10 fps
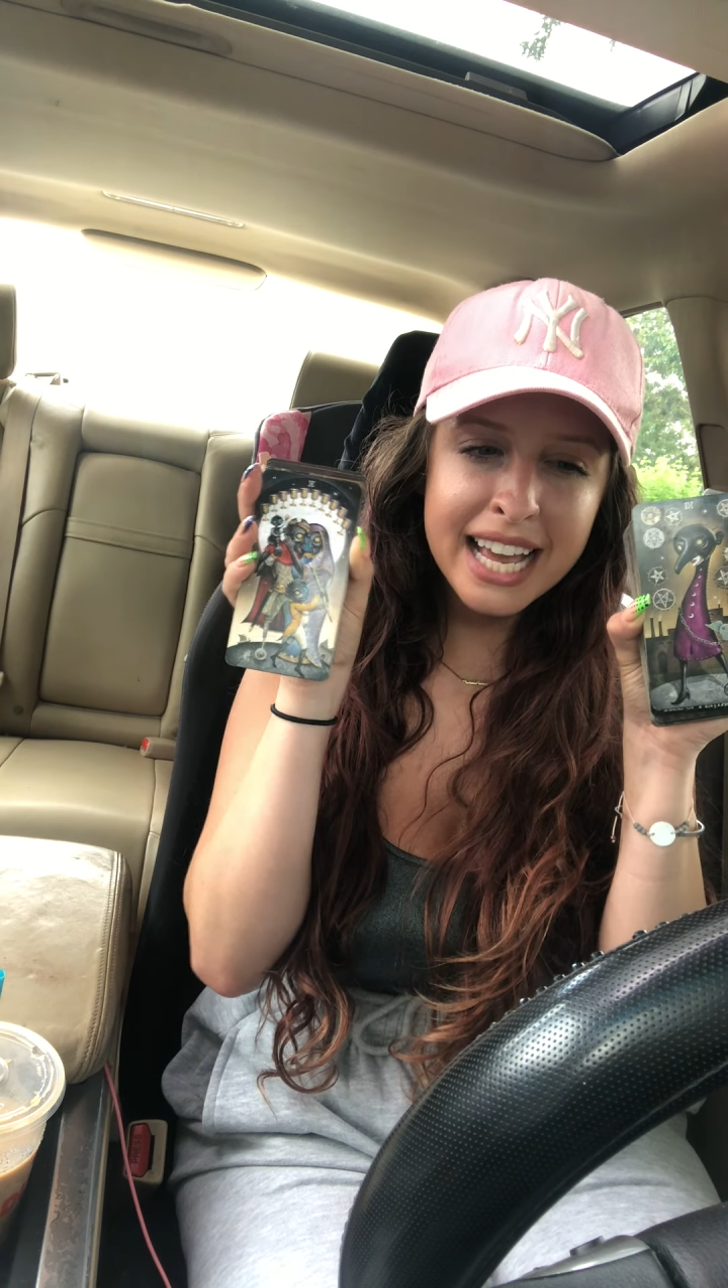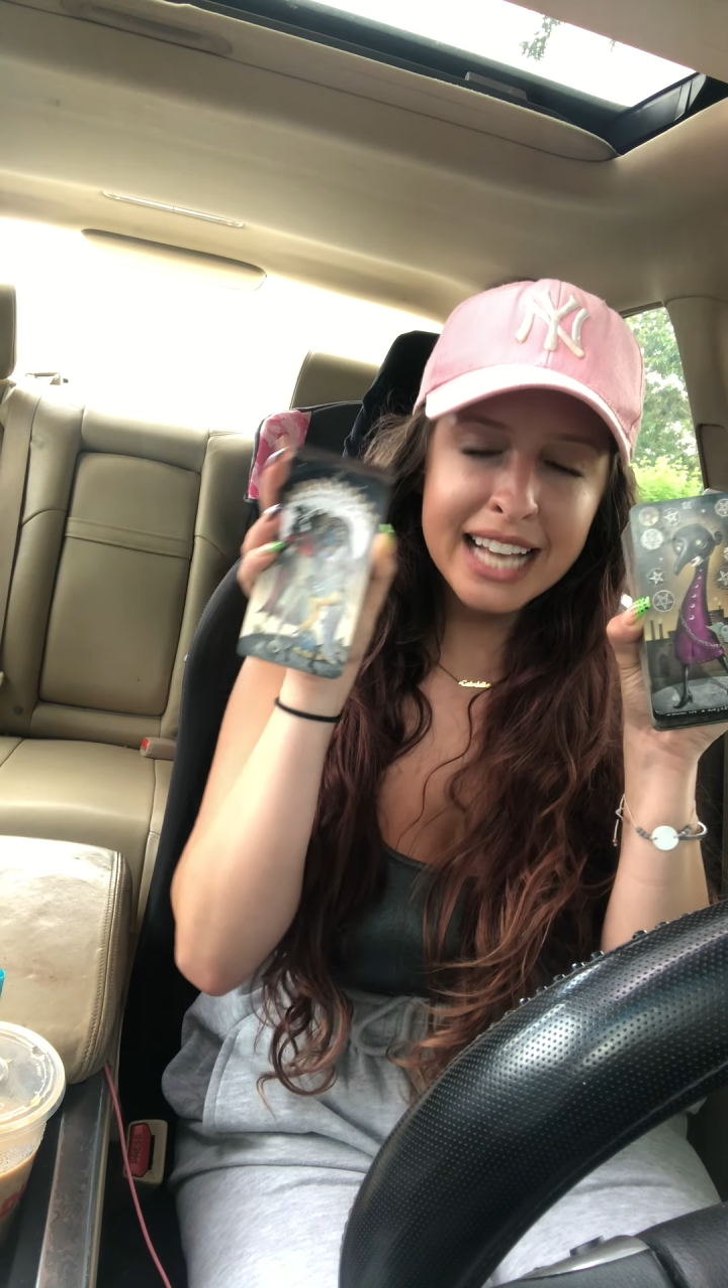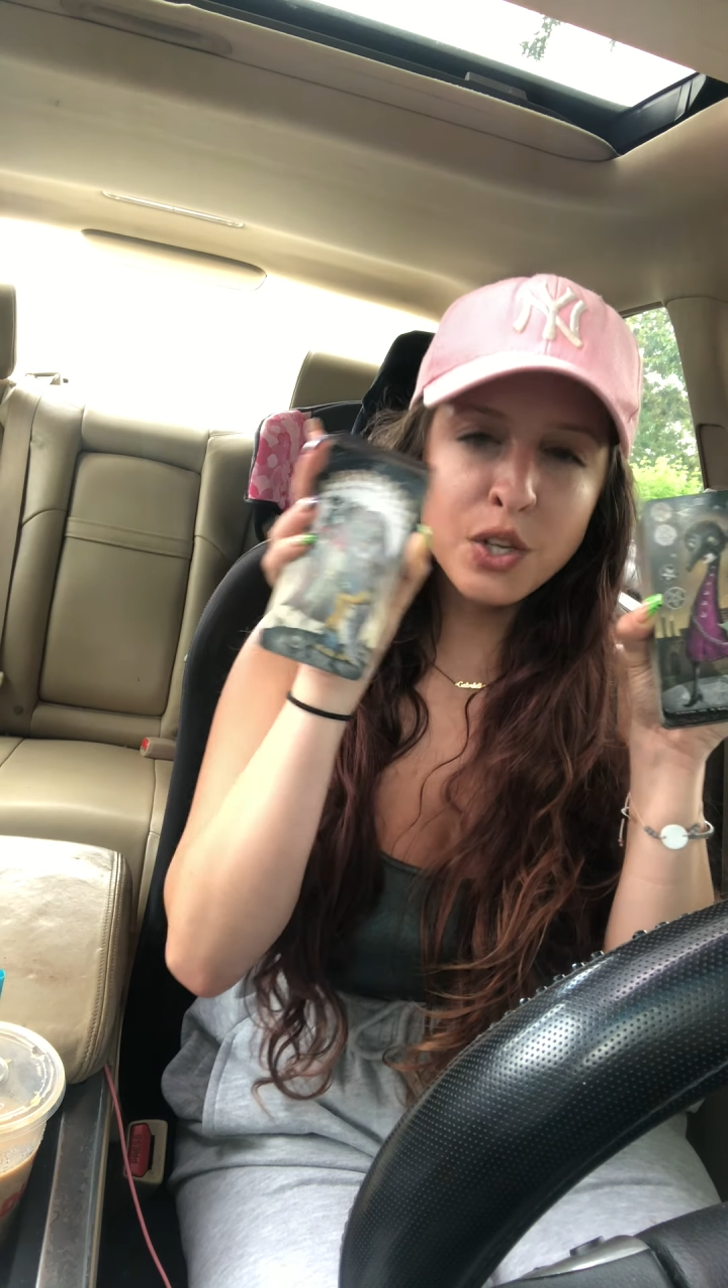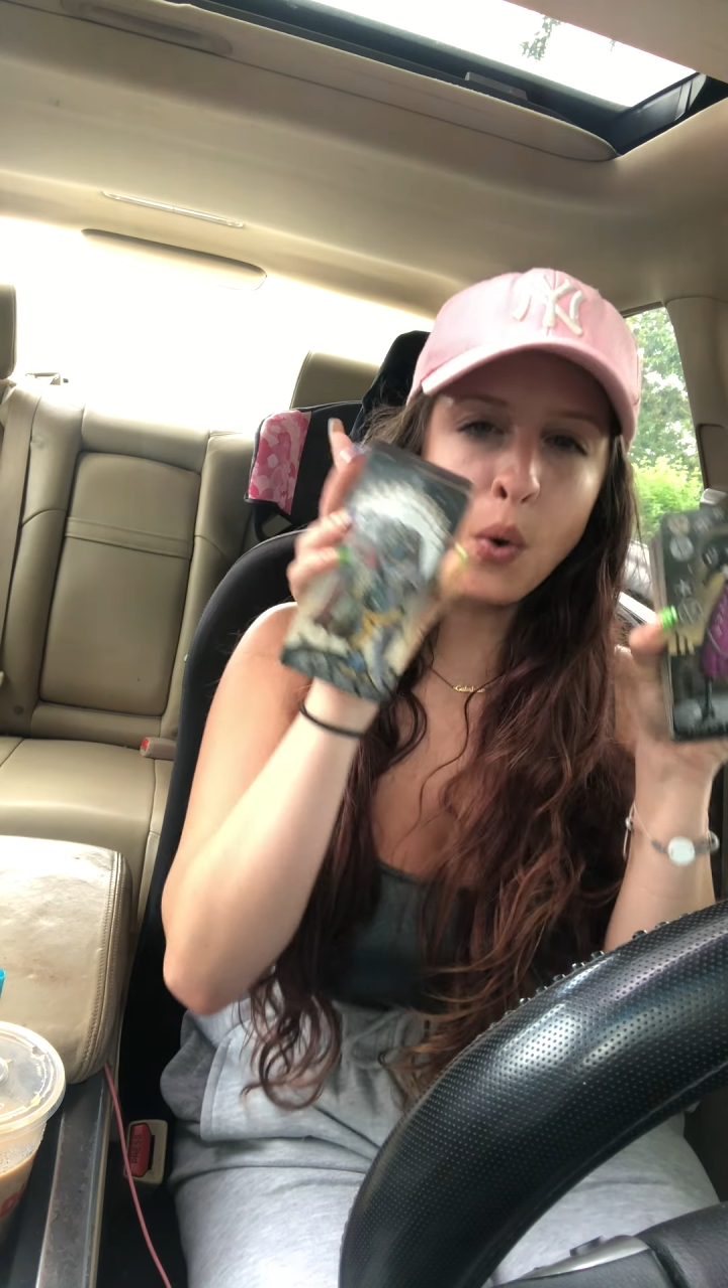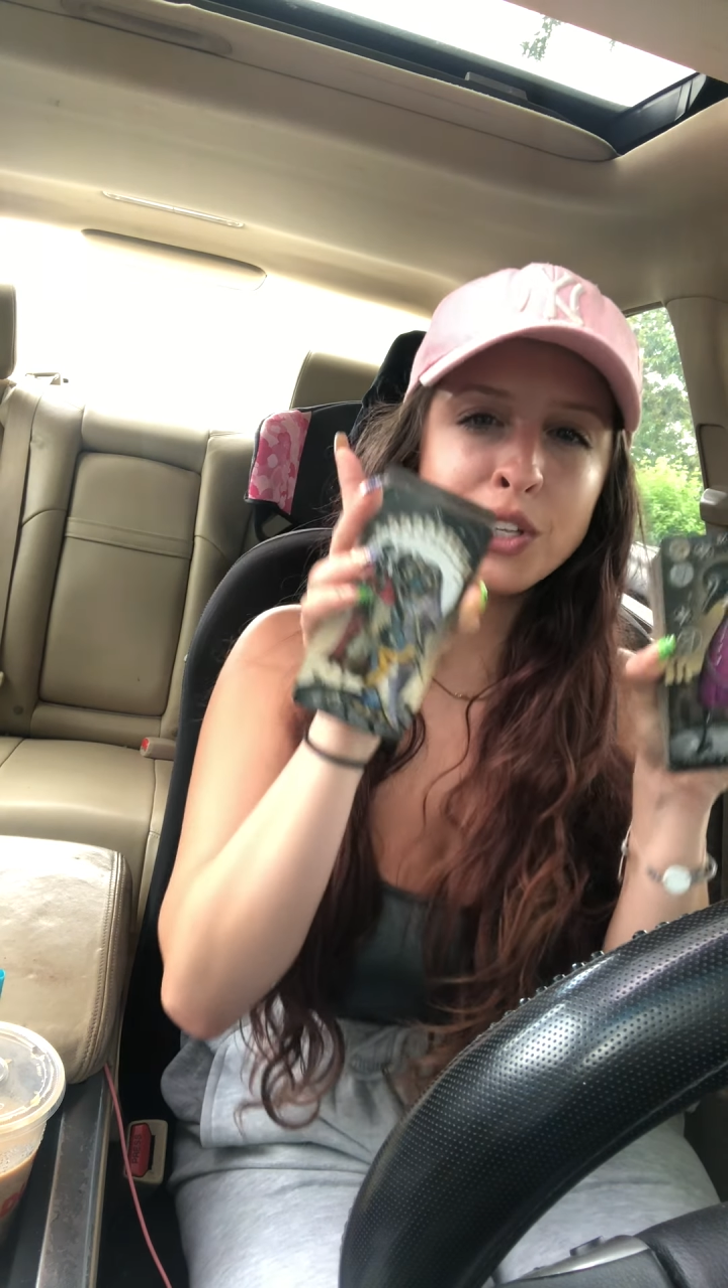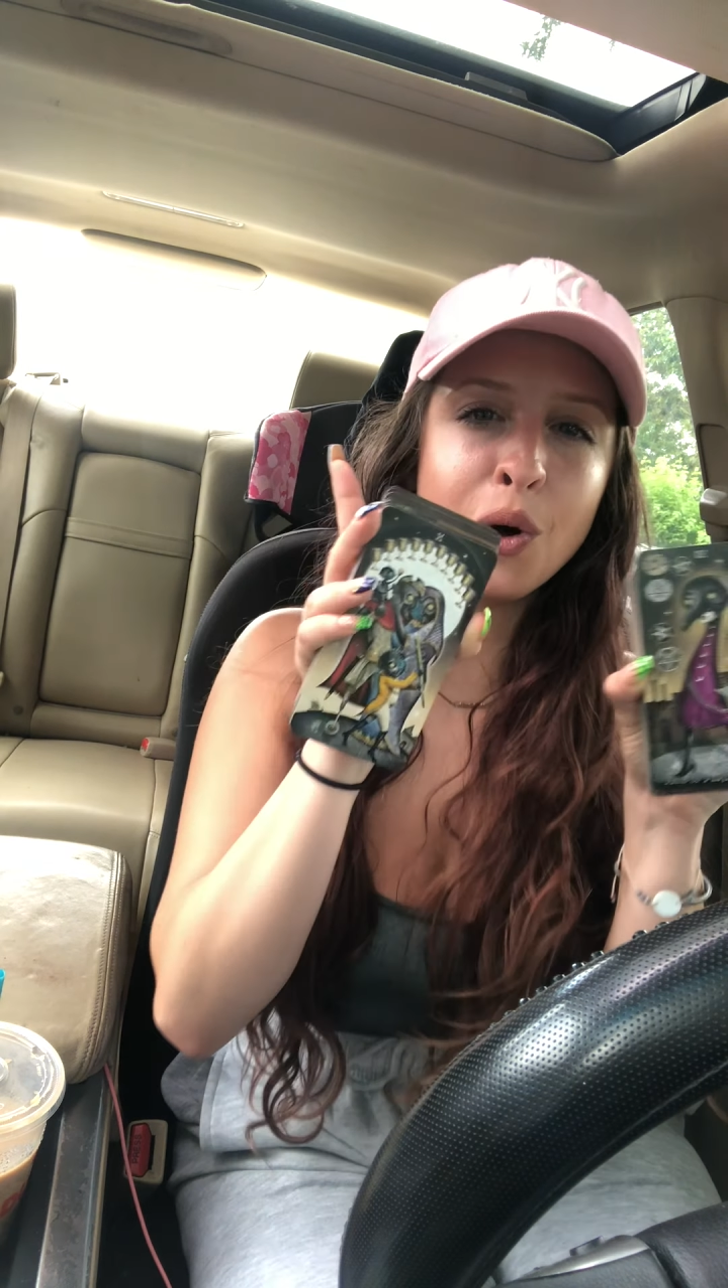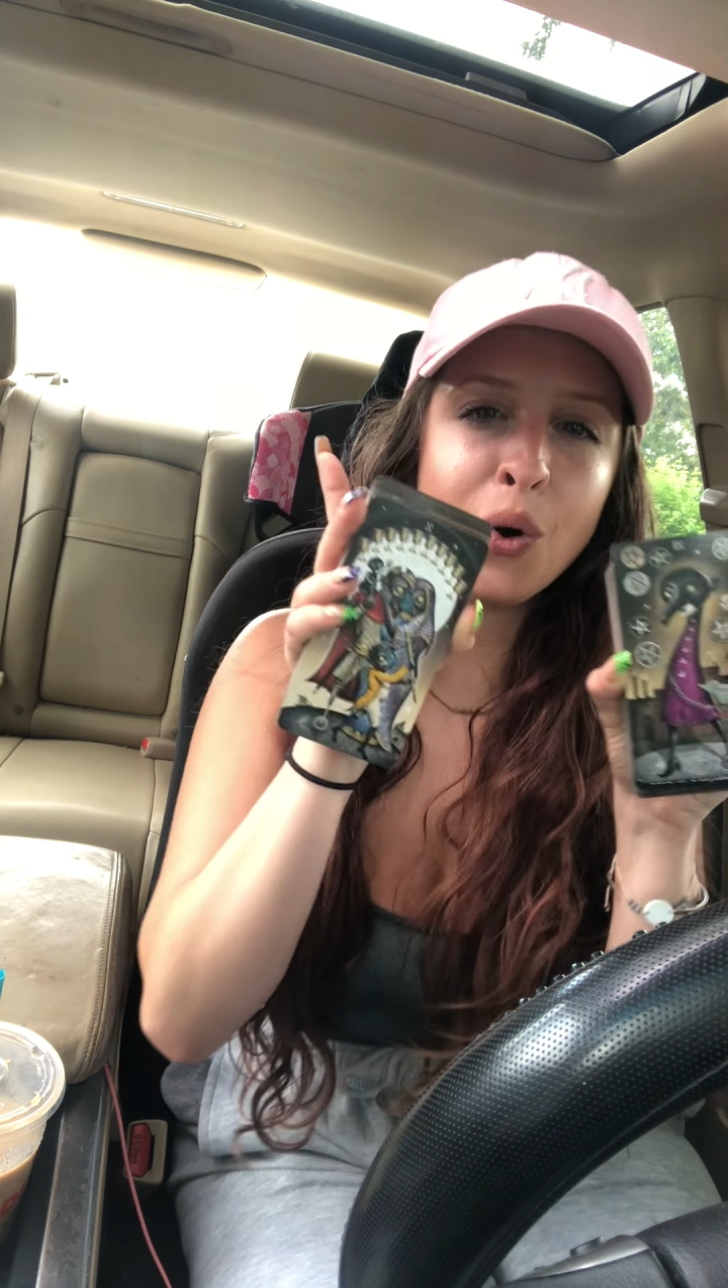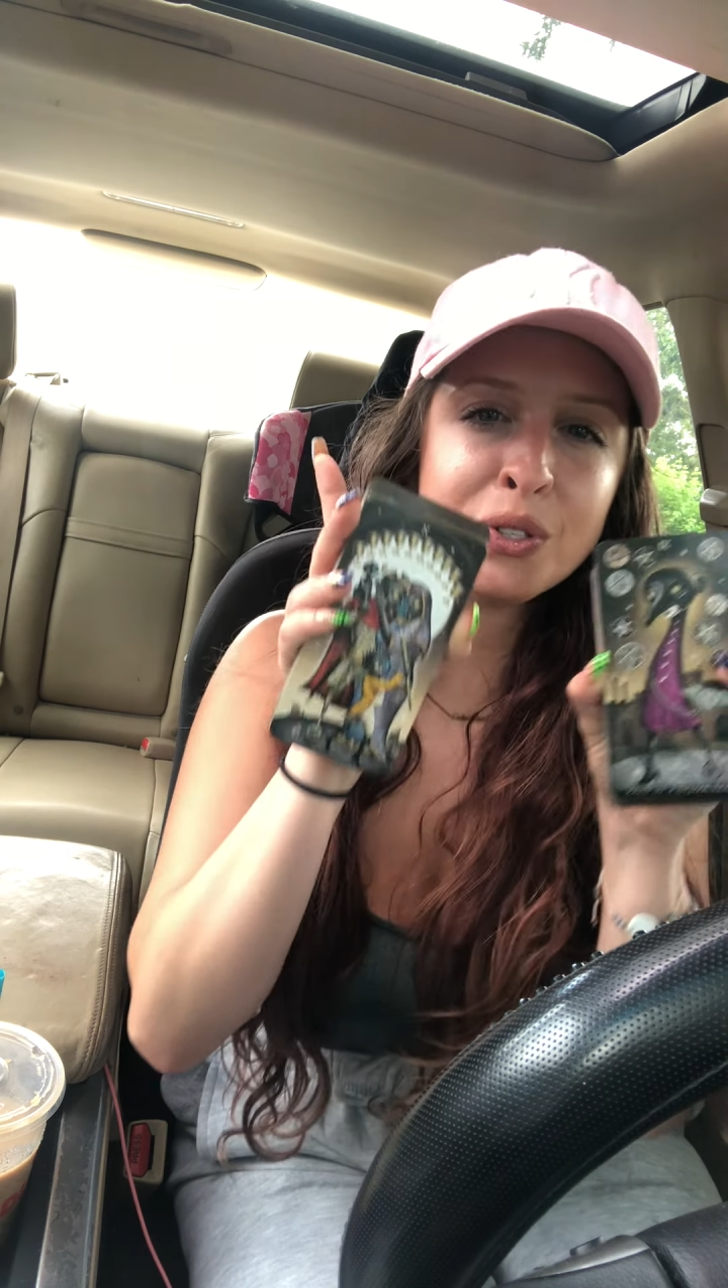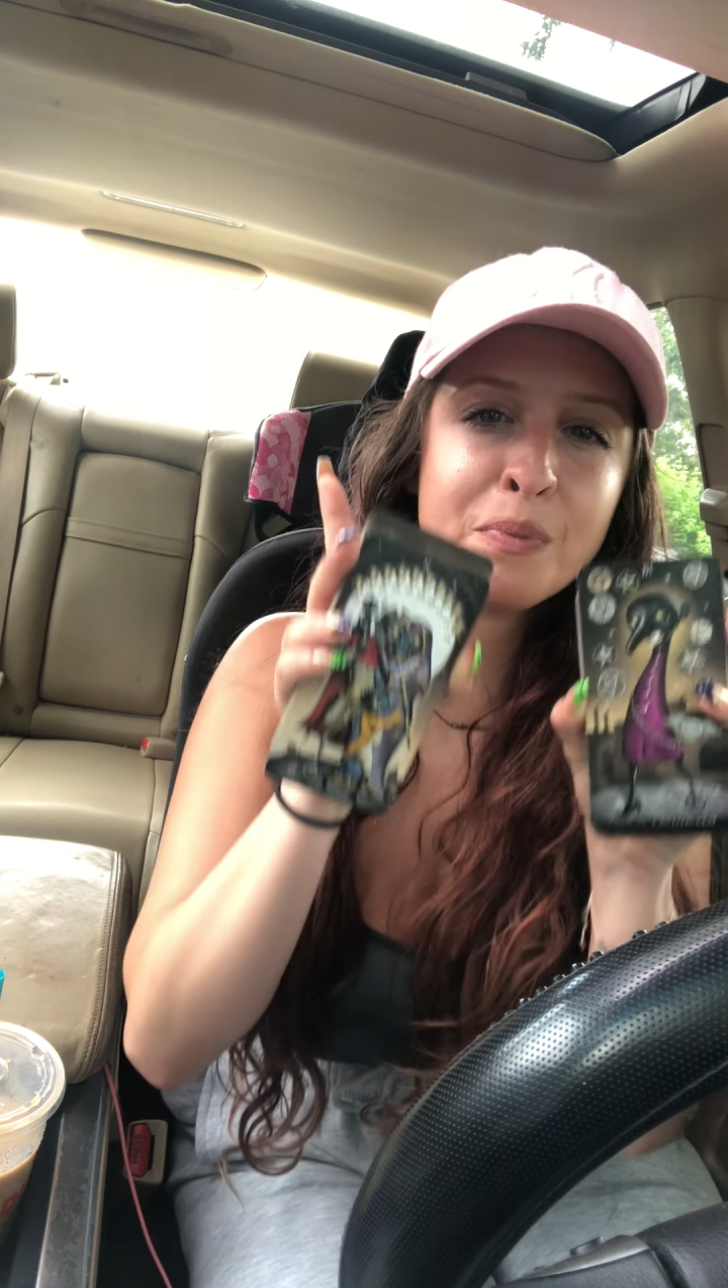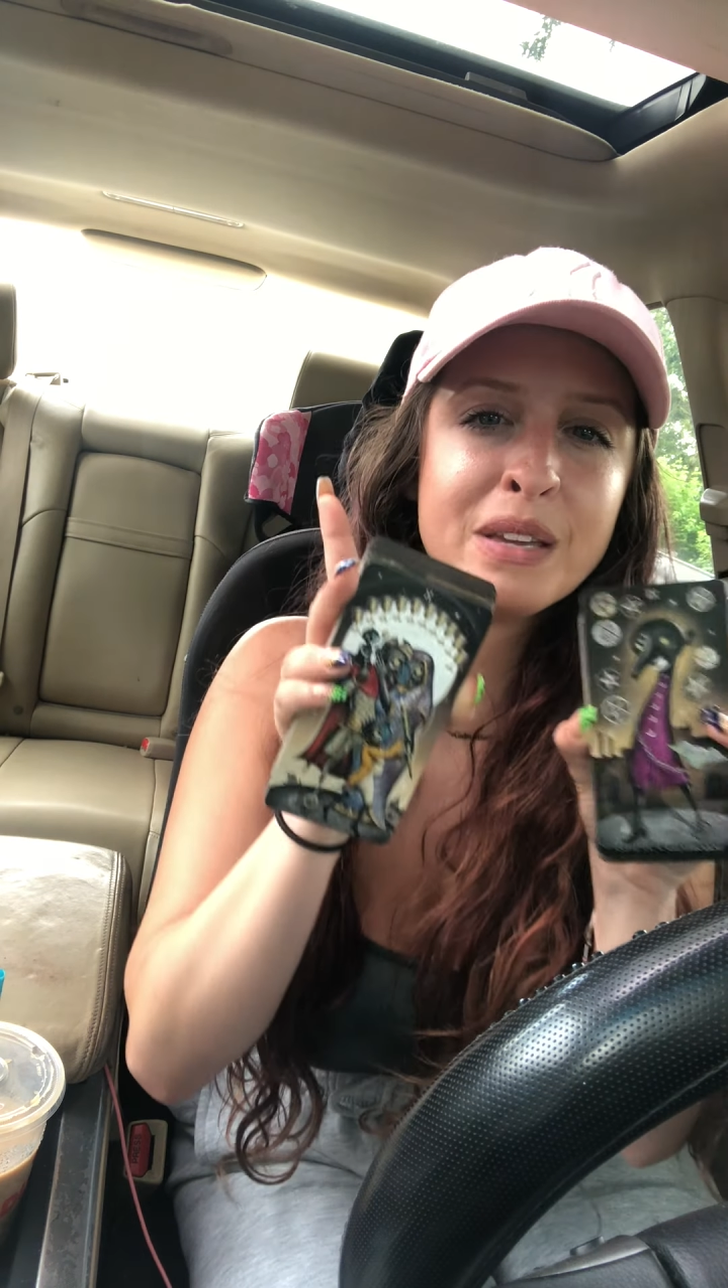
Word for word: is going to also